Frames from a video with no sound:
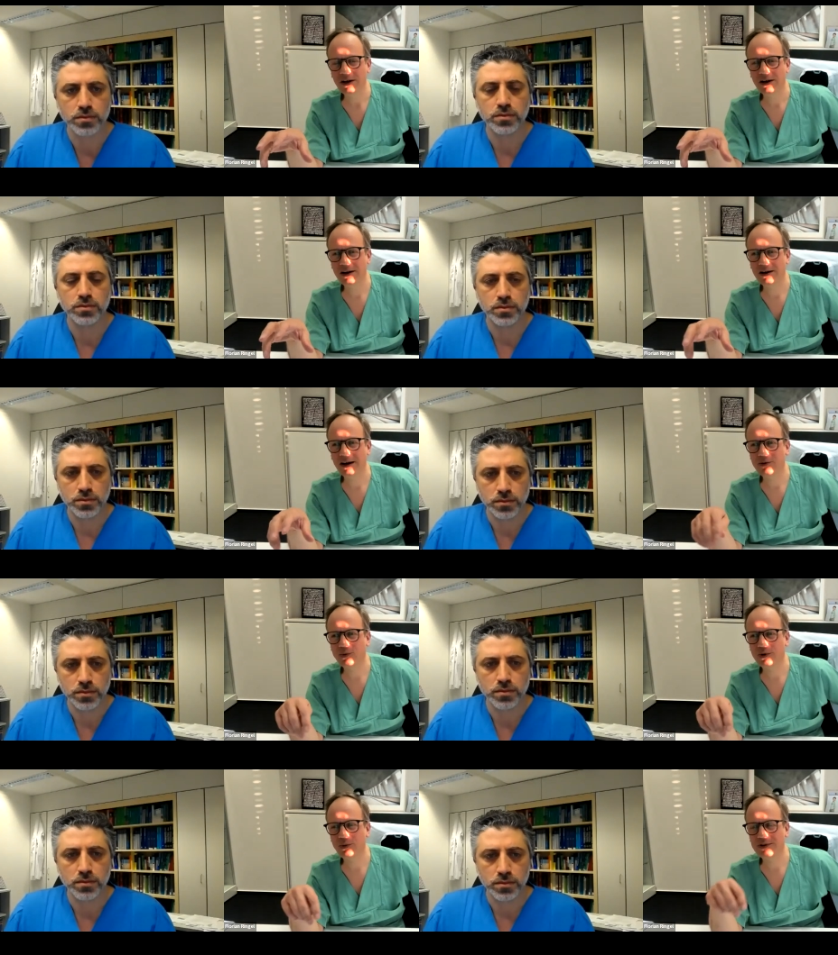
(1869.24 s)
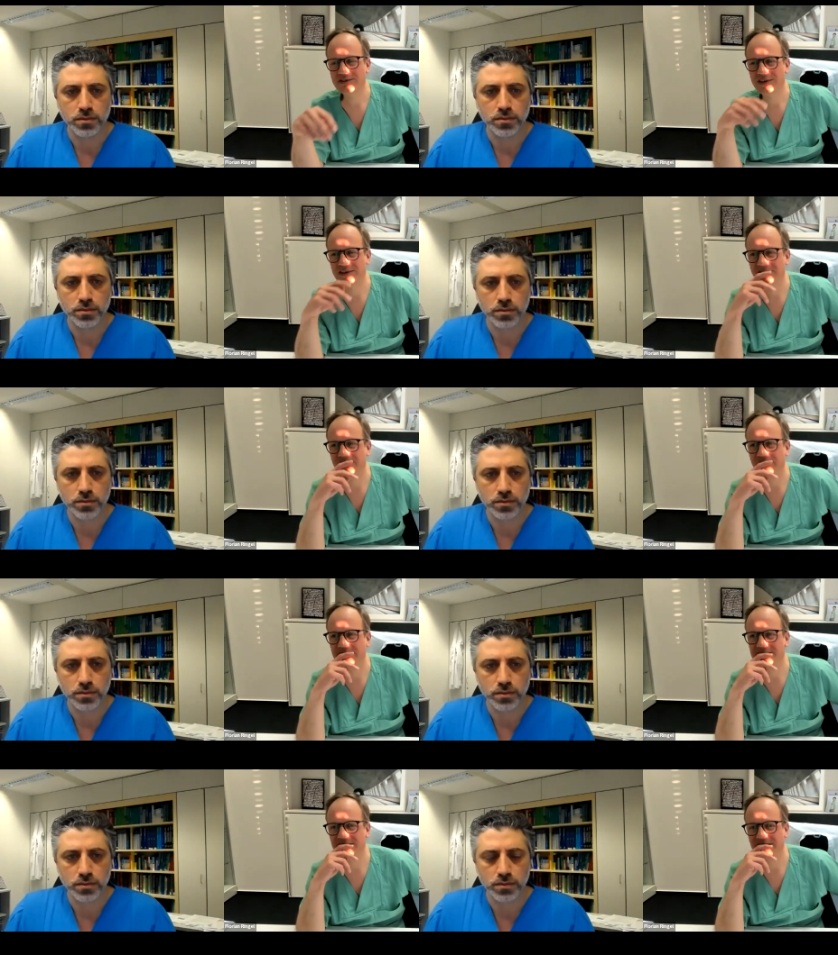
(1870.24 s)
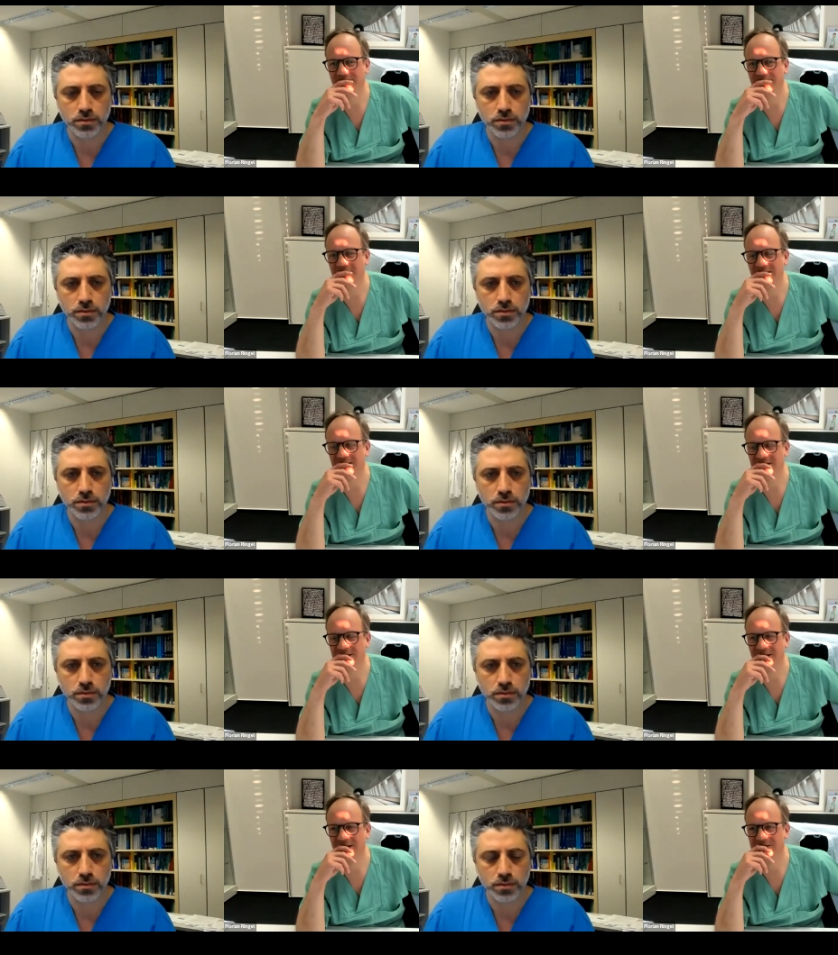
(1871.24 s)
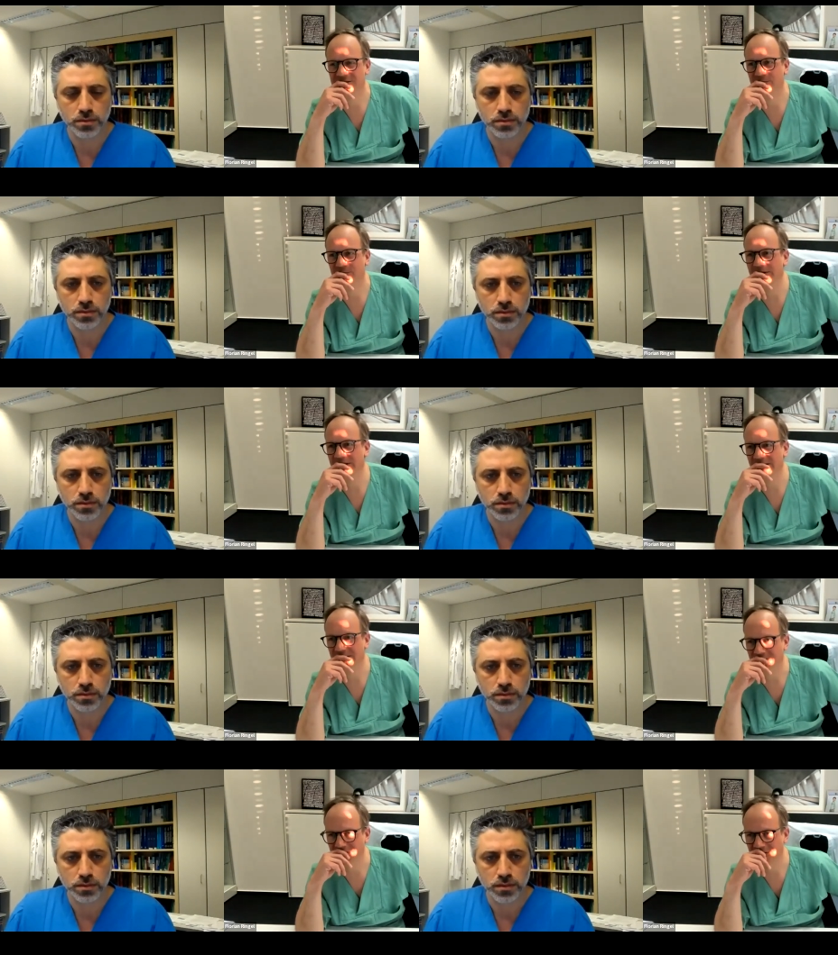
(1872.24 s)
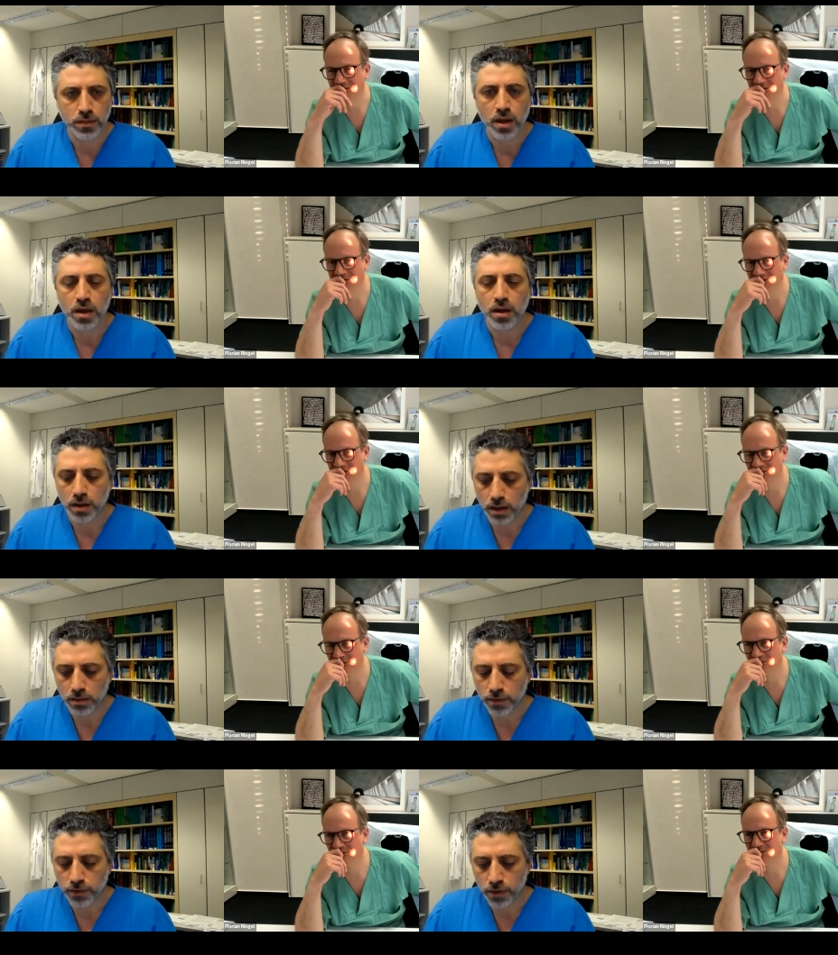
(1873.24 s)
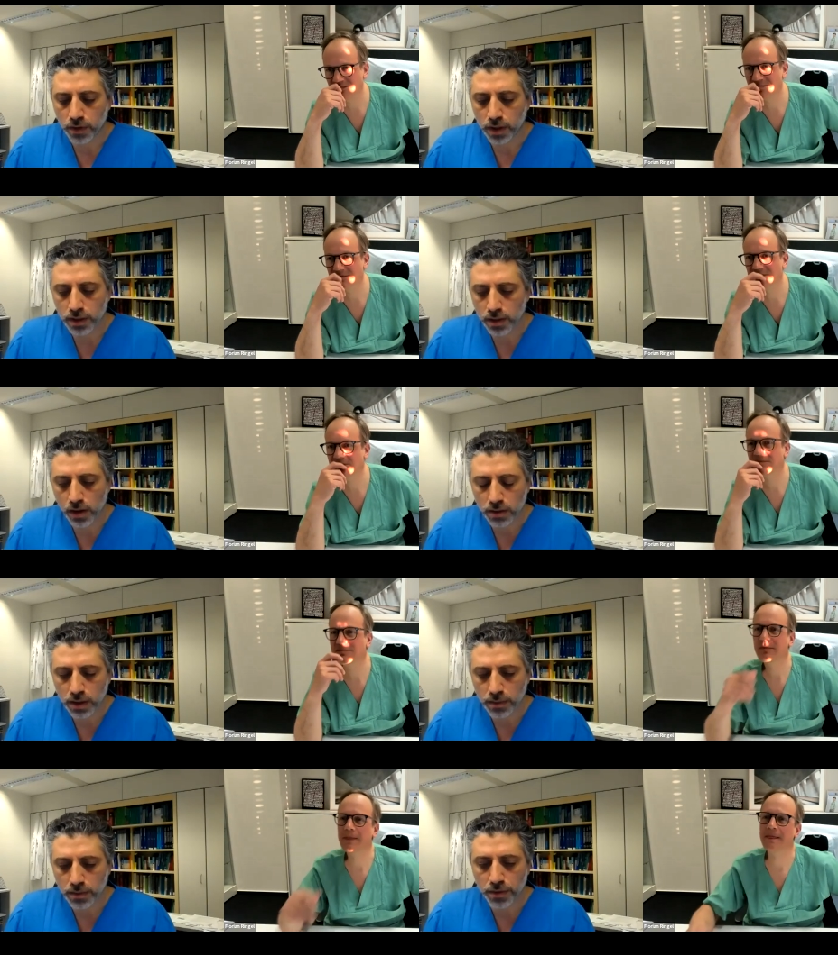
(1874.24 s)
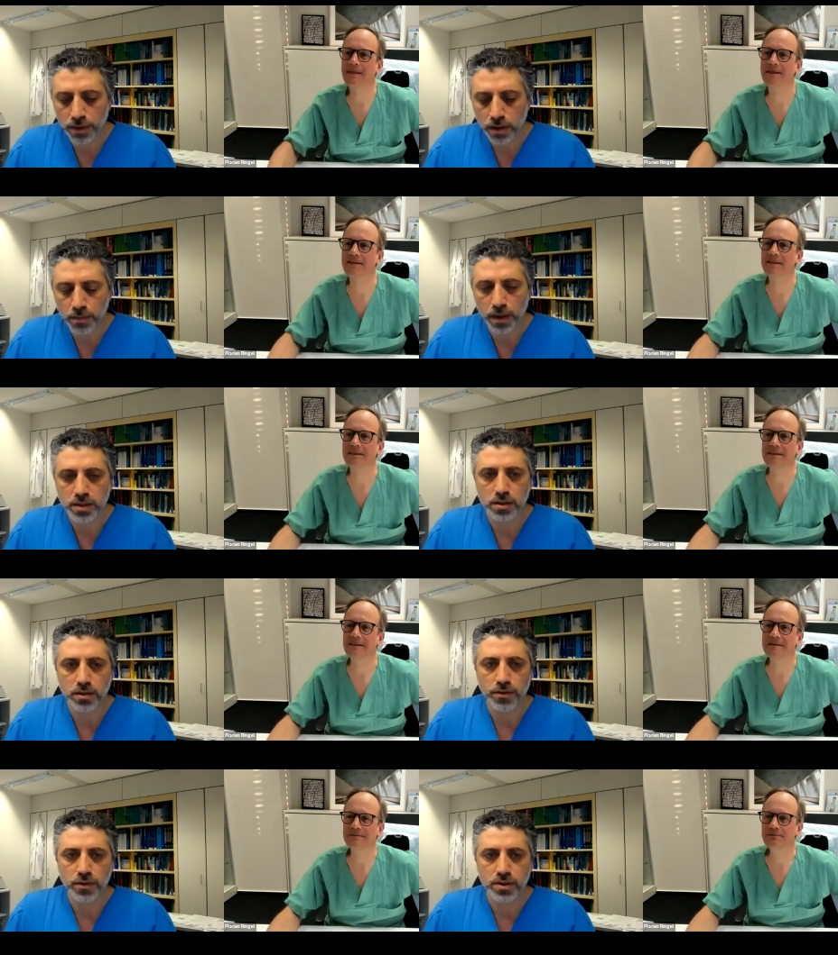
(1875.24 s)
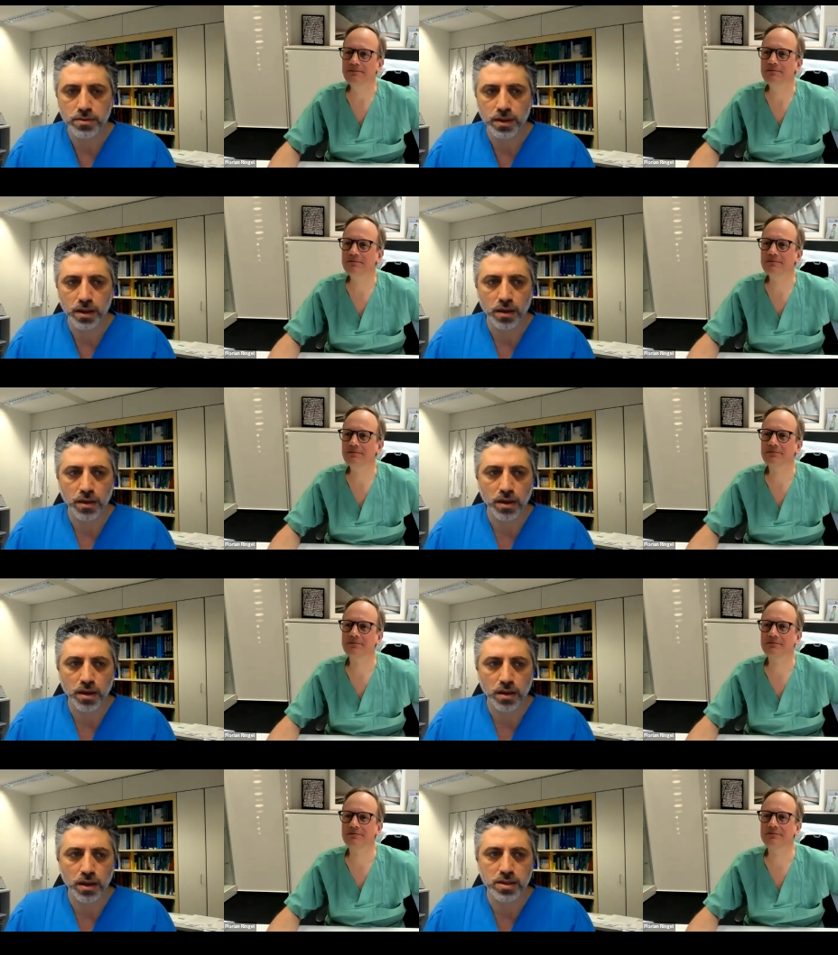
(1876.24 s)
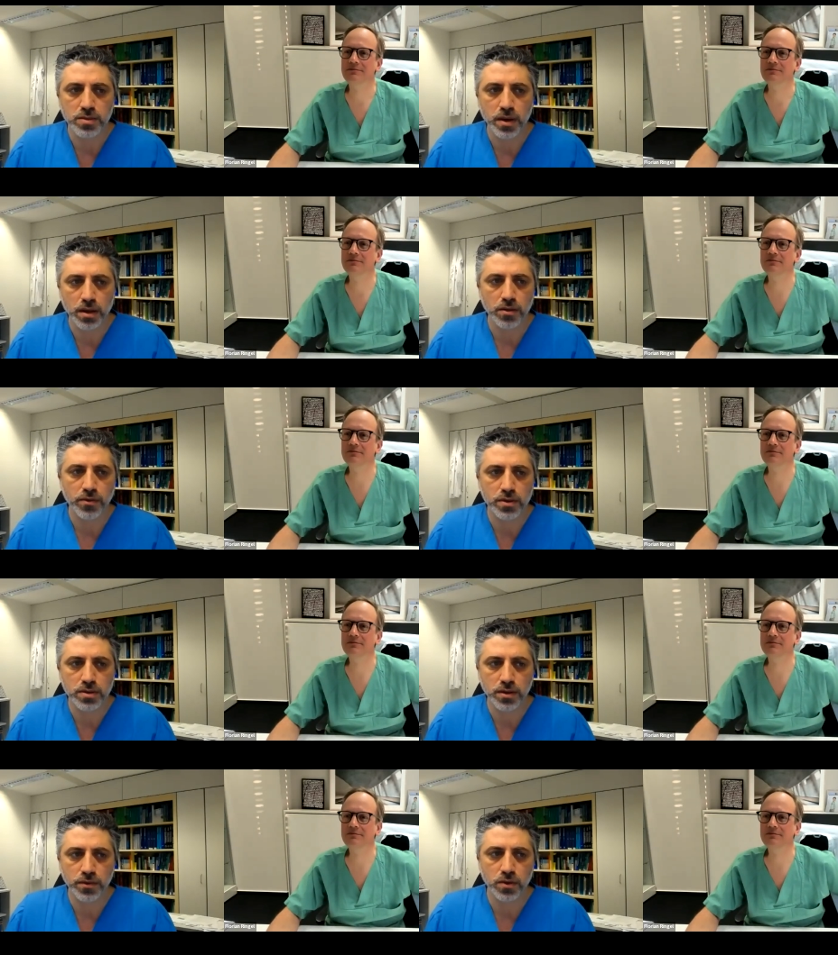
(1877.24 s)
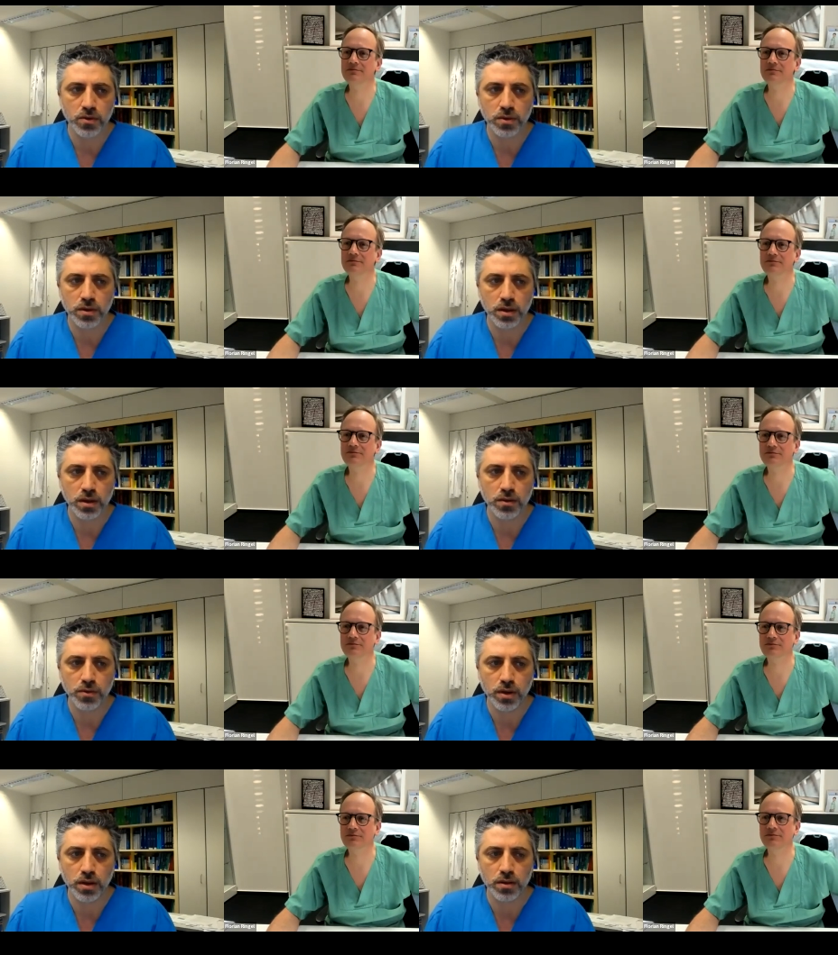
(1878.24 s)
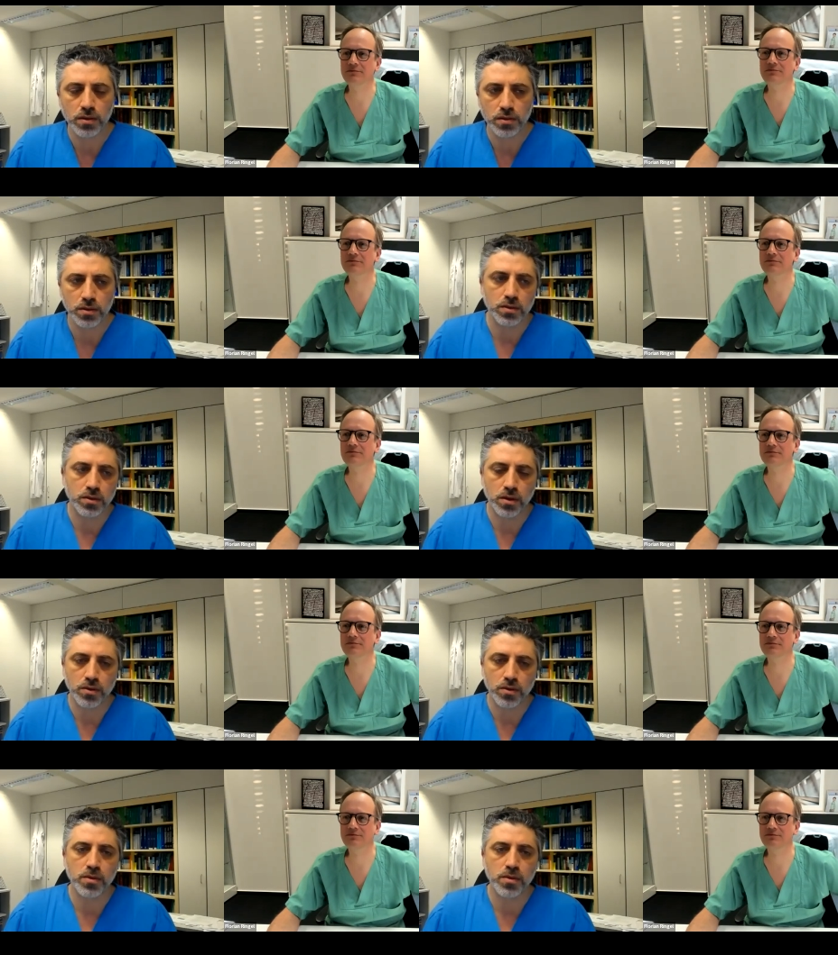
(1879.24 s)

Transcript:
Speaker 1: Uh, and what what's the difference in, in uh, stability?
Speaker 2: For clinical outcome, I don't think it makes a difference, but I think it does make a difference if you need re or, or